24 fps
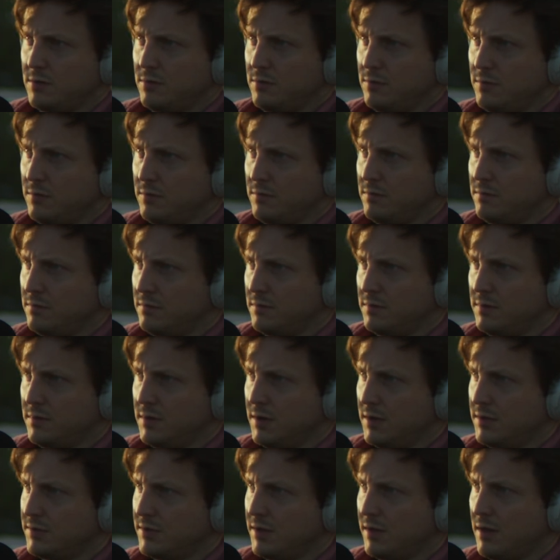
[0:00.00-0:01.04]
who
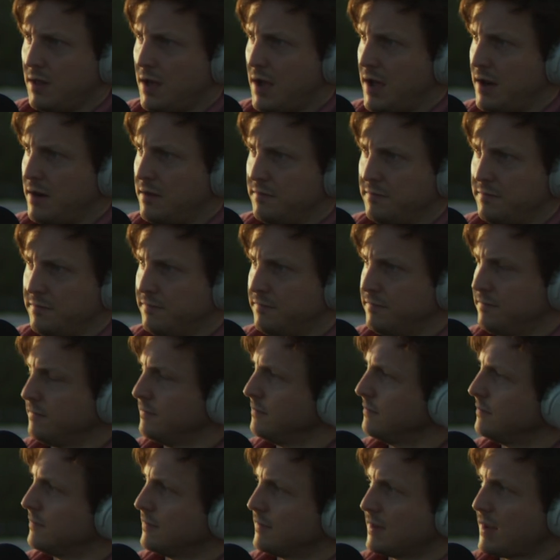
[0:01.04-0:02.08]
does a lot of
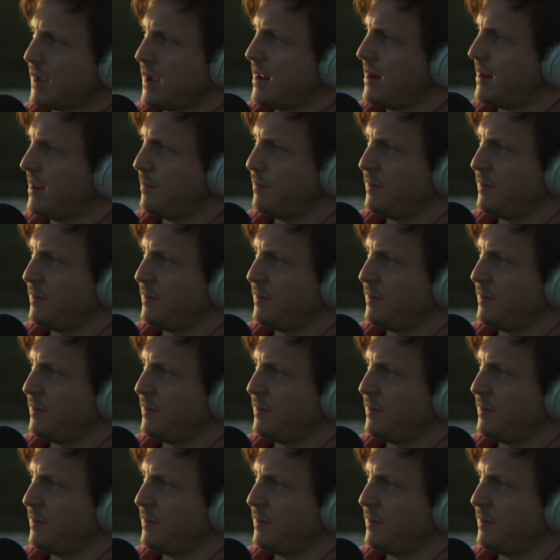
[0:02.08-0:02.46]
kind of.